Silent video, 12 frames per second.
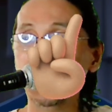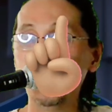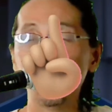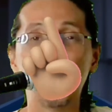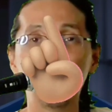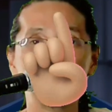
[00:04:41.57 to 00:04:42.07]

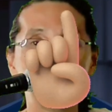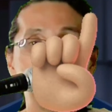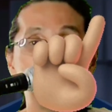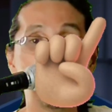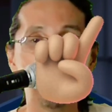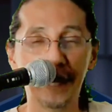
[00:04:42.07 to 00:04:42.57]
No,
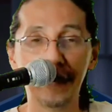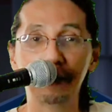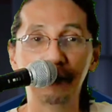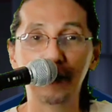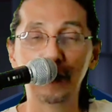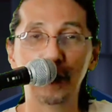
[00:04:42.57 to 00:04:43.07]
no way,
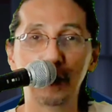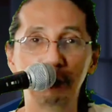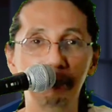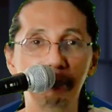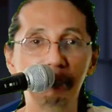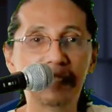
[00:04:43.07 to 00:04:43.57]

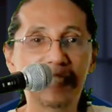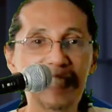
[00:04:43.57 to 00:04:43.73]
no.